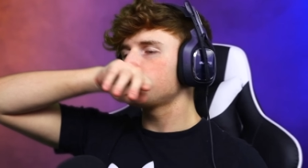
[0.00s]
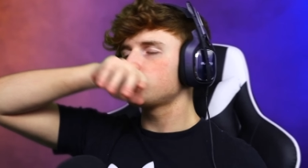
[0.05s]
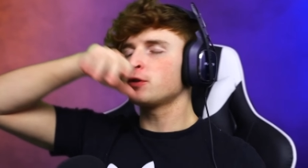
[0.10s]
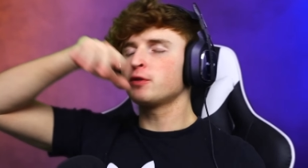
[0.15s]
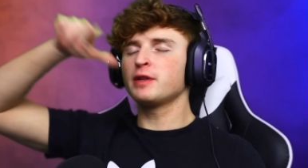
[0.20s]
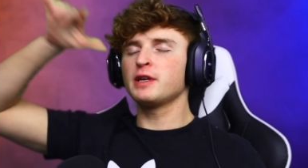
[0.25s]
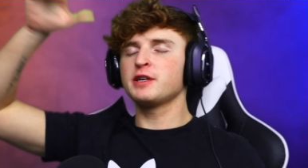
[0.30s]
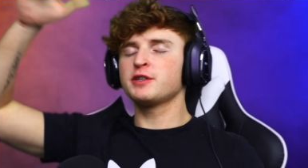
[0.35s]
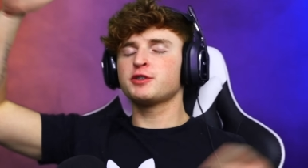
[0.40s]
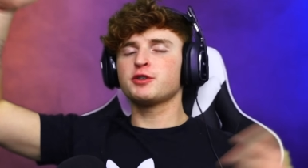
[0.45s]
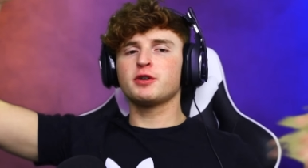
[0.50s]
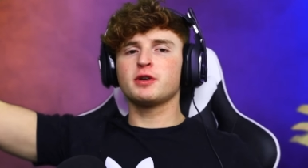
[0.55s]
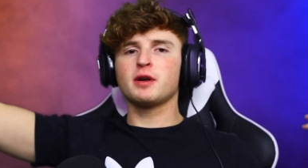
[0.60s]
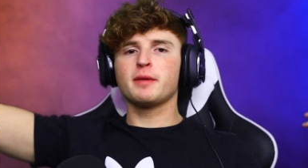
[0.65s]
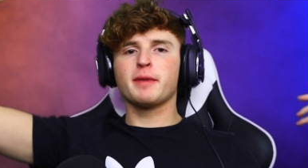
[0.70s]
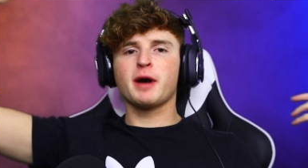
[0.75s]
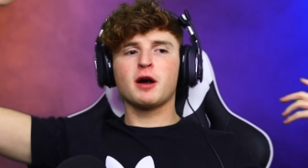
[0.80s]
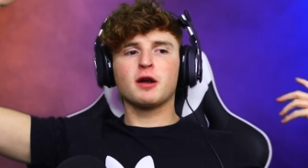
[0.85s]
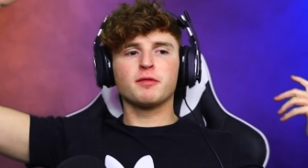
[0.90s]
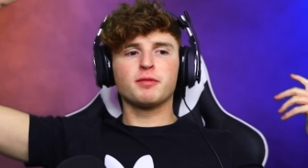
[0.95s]
There's only a certain
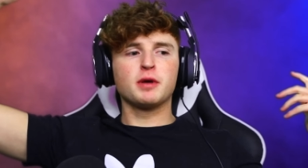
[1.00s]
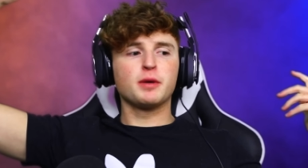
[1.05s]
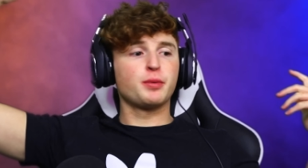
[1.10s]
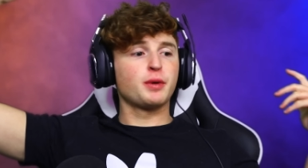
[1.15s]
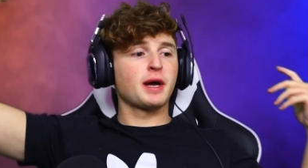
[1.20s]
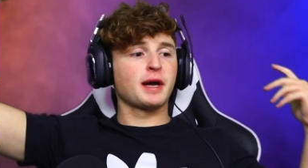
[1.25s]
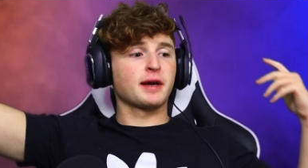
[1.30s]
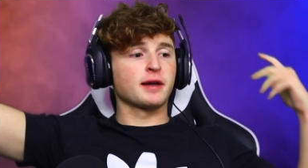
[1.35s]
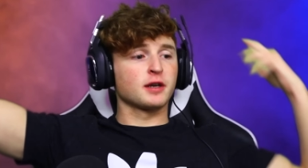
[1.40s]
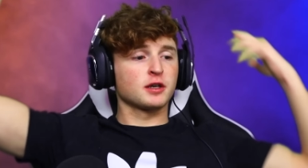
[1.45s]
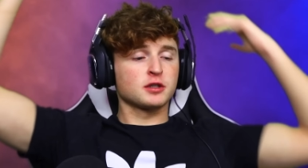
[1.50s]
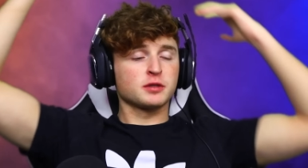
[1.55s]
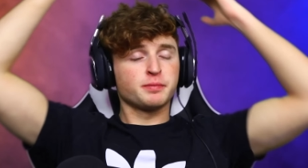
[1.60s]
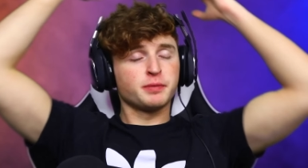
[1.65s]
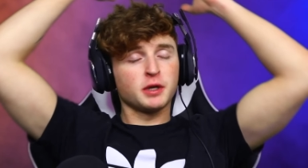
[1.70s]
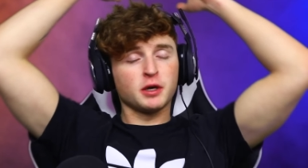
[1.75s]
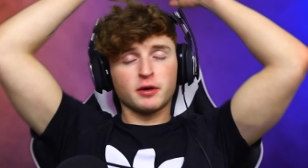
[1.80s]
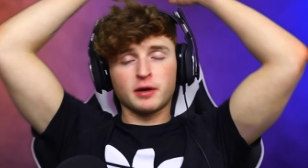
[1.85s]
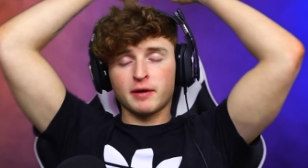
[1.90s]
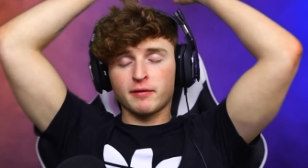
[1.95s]
amount of people I can
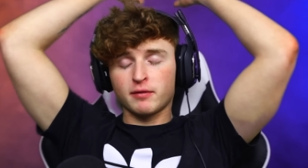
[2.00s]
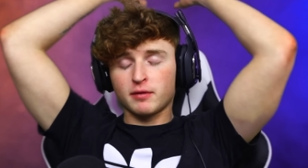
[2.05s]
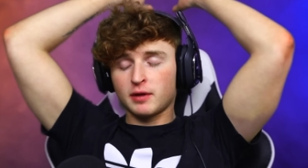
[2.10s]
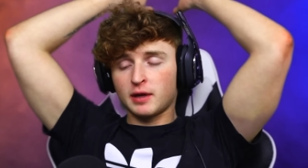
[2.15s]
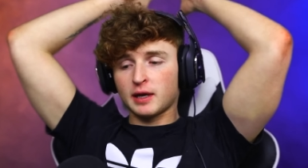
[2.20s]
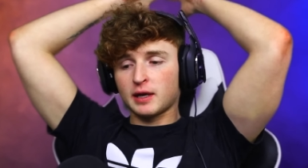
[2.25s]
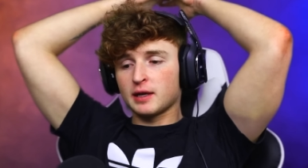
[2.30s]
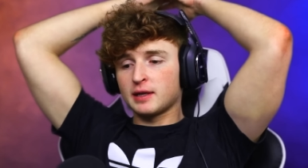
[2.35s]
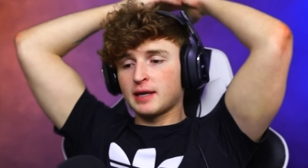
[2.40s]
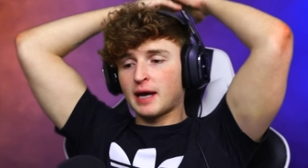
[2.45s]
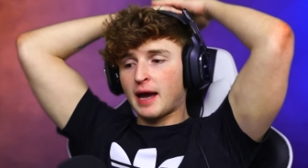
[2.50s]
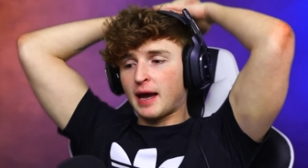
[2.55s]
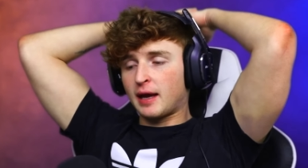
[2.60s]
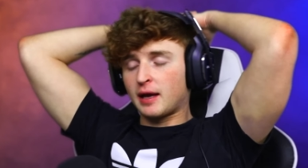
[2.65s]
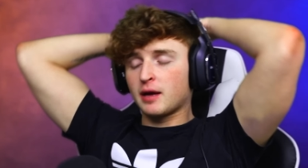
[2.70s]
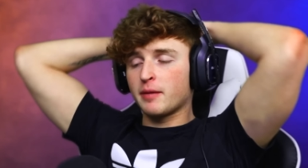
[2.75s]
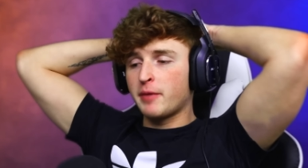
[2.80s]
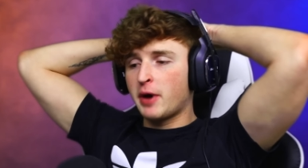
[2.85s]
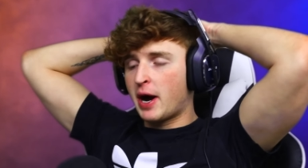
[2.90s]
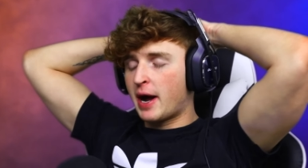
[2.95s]
explode every, like a
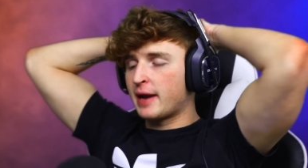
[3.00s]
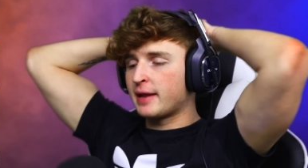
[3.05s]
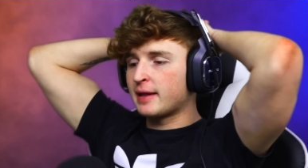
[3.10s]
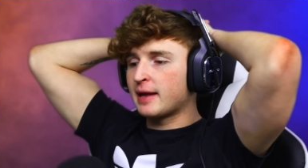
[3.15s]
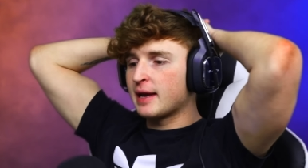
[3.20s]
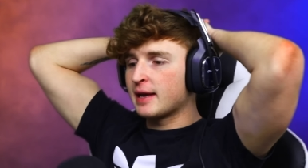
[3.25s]
day. Come on.